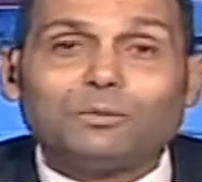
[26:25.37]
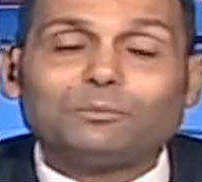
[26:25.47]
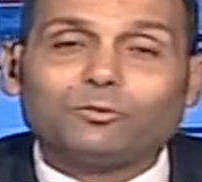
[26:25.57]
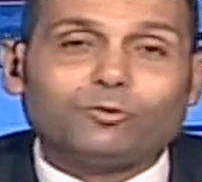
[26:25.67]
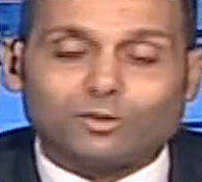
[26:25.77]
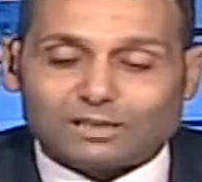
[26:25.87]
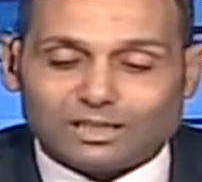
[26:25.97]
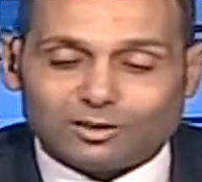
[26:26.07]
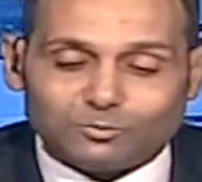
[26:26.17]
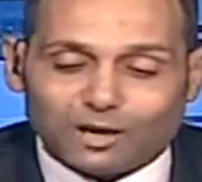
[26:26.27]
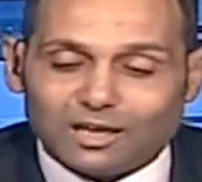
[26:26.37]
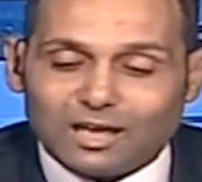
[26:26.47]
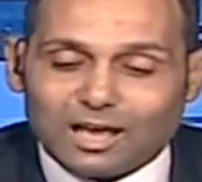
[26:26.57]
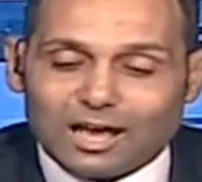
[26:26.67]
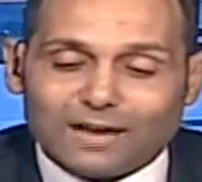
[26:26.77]
But before saying goodbye,
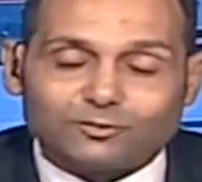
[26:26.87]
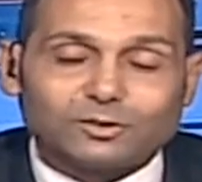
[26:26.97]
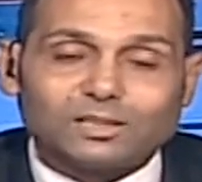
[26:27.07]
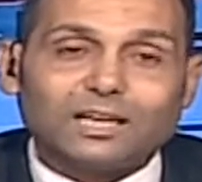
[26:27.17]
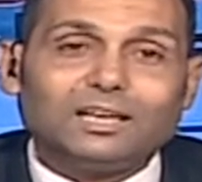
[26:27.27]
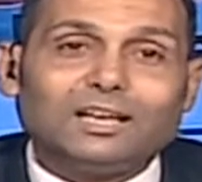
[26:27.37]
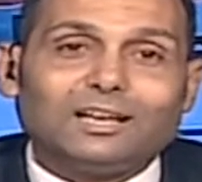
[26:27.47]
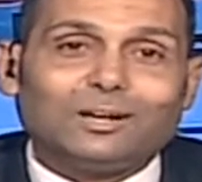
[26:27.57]
I have to say